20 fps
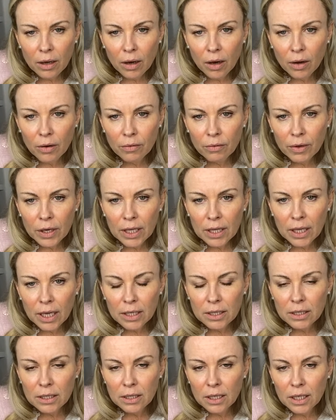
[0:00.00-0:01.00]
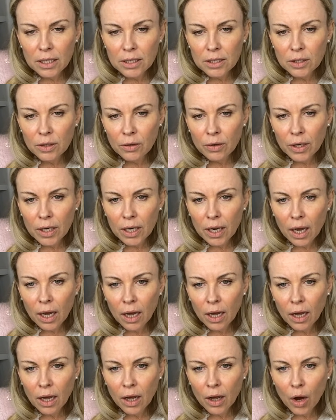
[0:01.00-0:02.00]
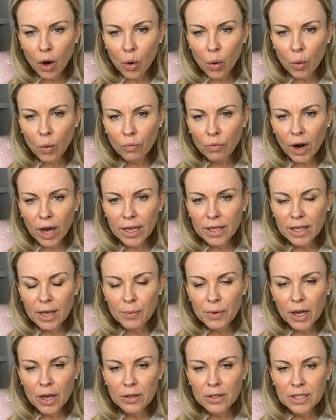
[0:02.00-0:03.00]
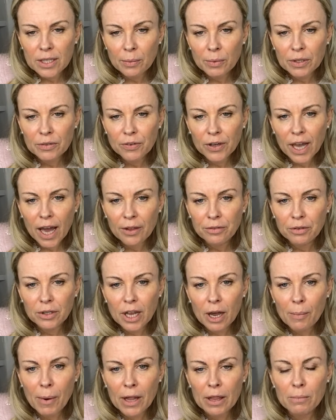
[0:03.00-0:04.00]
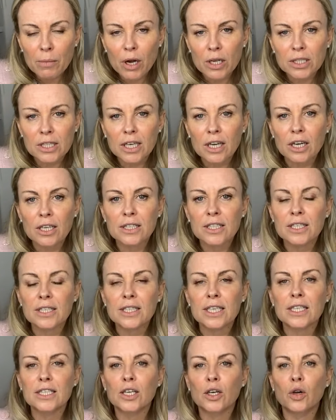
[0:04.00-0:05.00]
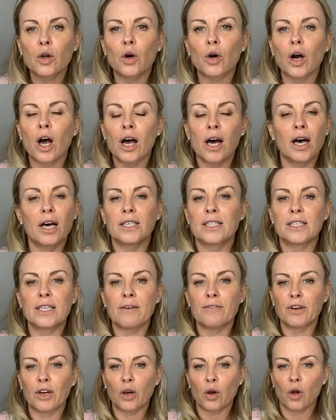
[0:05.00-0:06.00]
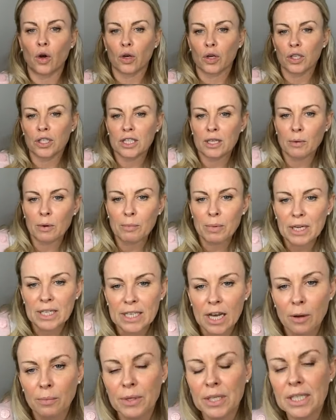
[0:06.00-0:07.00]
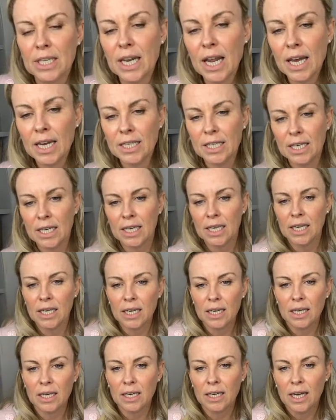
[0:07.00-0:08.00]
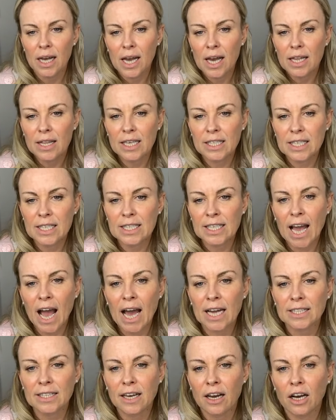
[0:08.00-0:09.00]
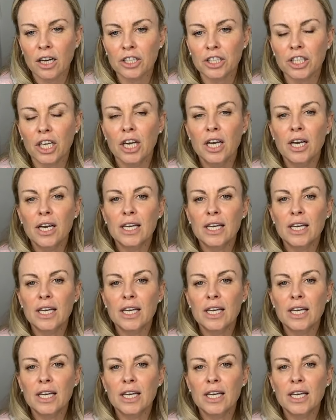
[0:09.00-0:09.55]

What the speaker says: can't read that tonight, sorry. Right, there we go. Someone for Catherine there about the masterclass at 6 o'clock, at 7 o'clock. Can someone please help this lady? This is Cat Gush,